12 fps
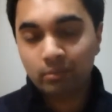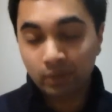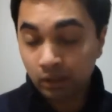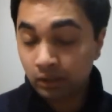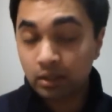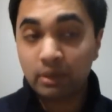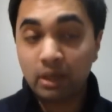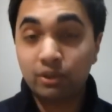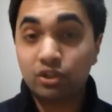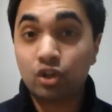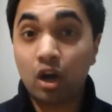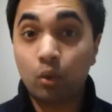maybe
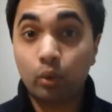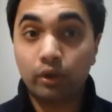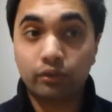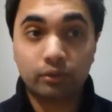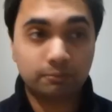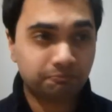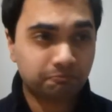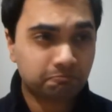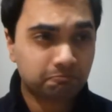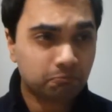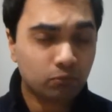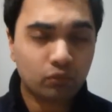start with
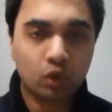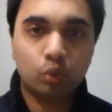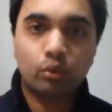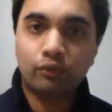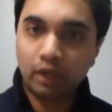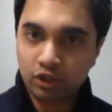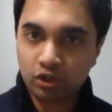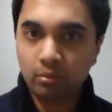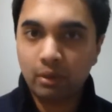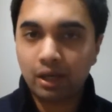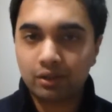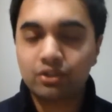Reflection
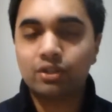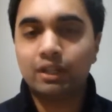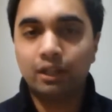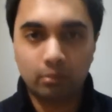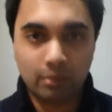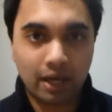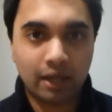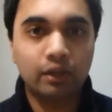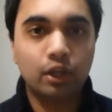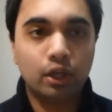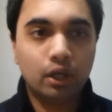Man, Seal Man,